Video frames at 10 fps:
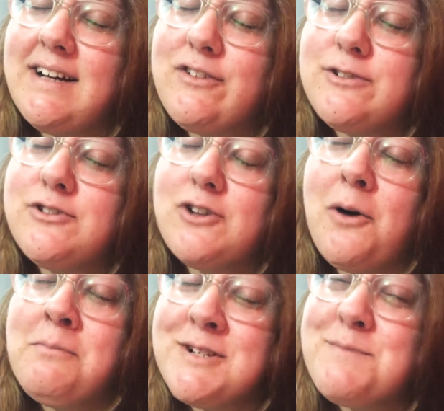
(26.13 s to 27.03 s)
I feel so
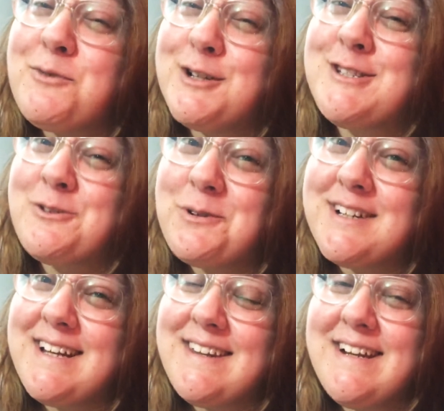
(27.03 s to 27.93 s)
much more sore
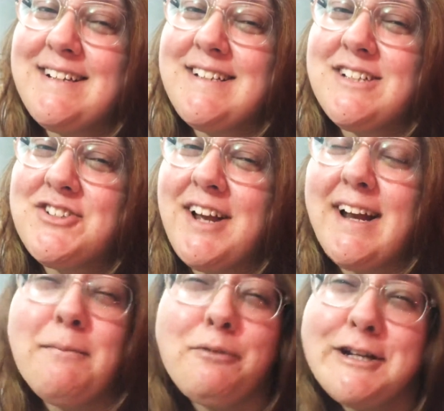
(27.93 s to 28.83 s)
today than I did yesterday,
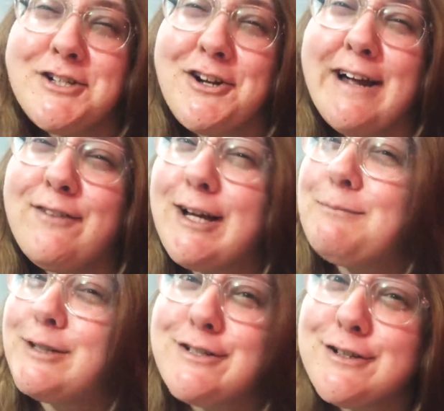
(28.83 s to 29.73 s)
and I'm pretty sure I have like a
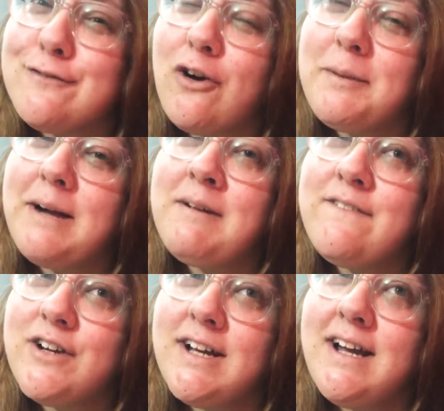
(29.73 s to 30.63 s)
blister forming on my
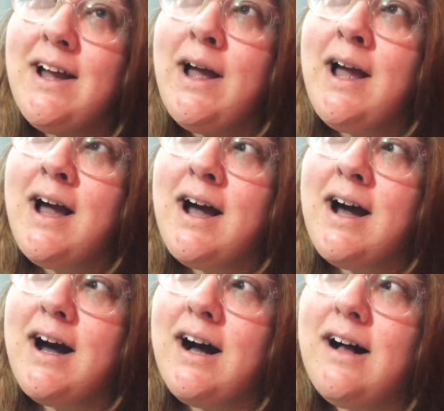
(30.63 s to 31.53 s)
foot.
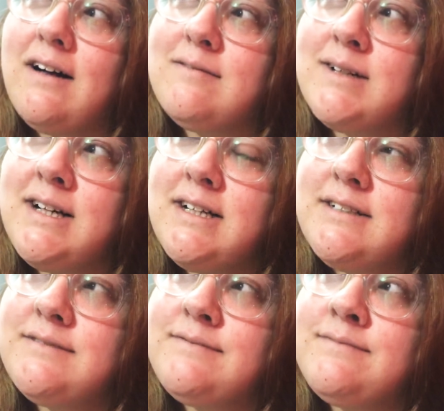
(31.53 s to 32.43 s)
But
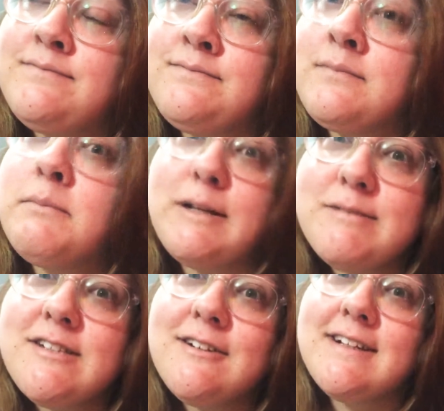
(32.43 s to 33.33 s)

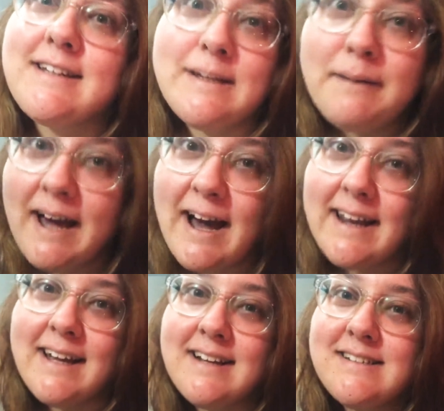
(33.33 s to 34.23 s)
I'm still gonna keep
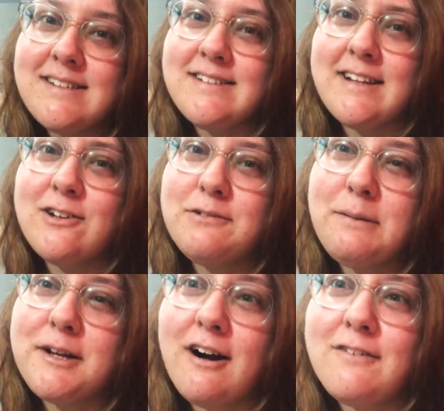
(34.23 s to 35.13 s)
at it. This angle is
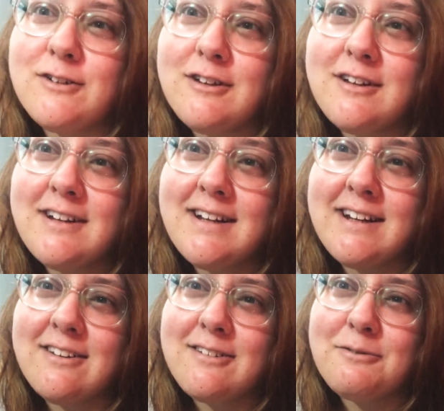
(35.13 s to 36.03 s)
probably awful
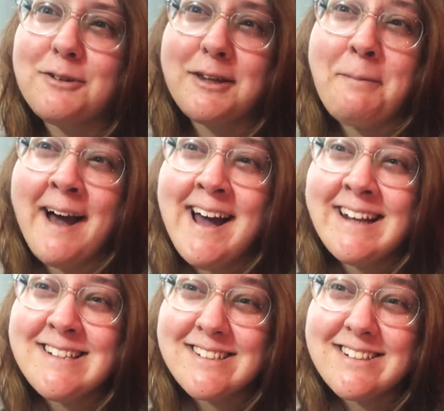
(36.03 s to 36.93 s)
and I look really bad.
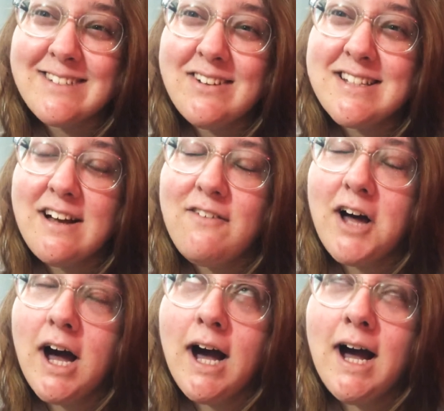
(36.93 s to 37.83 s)
I just looked at myself.
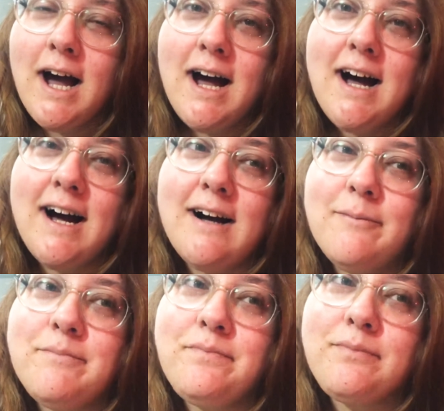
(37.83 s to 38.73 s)

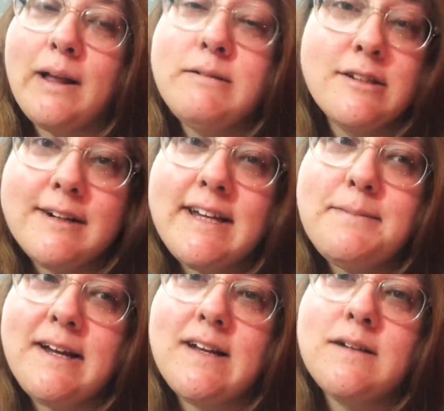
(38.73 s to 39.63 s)
I'm still gonna
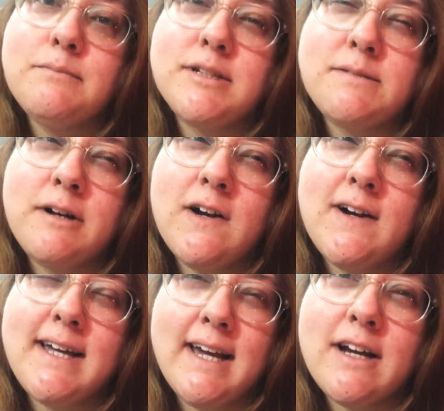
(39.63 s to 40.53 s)
keep at it, but tomorrow
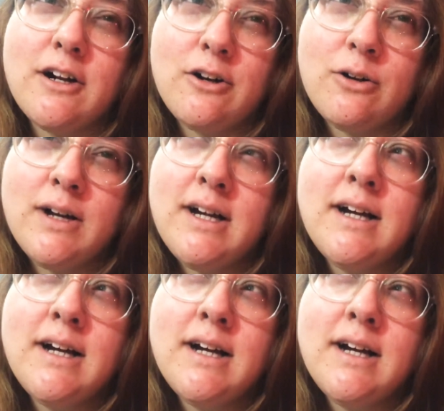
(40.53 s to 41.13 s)
I can't go.